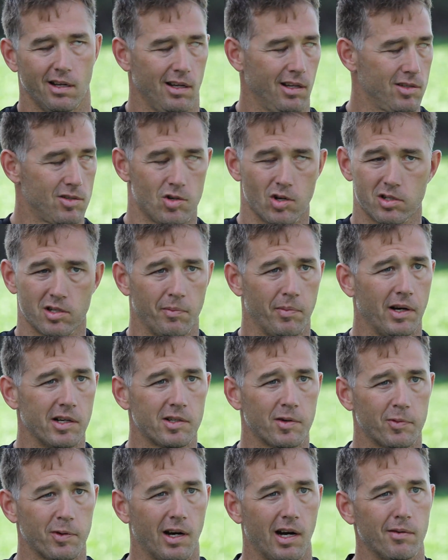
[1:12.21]
it's just a
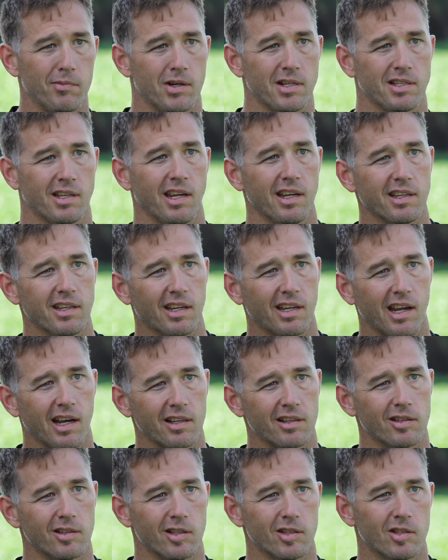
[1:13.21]
bunch of farmers getting
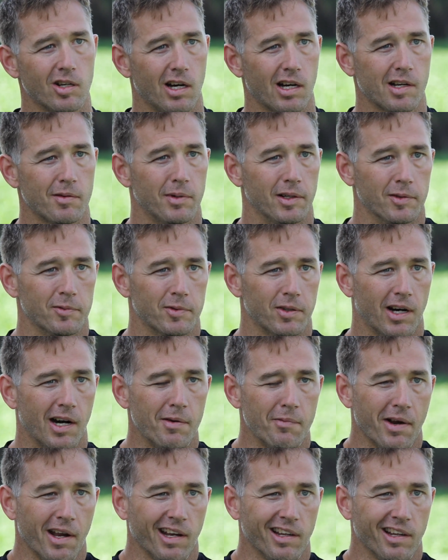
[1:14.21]
together to talk about farming.